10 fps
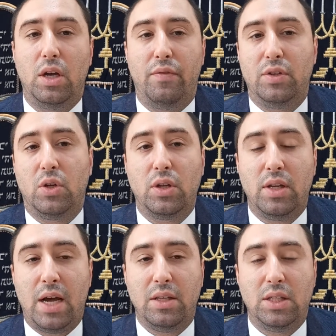if it's only
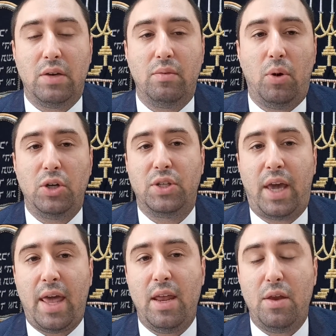97 parts, you
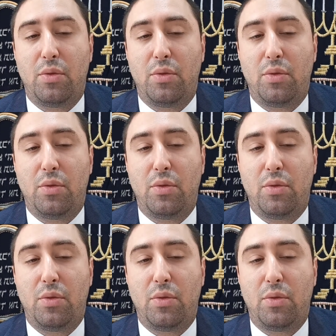can't add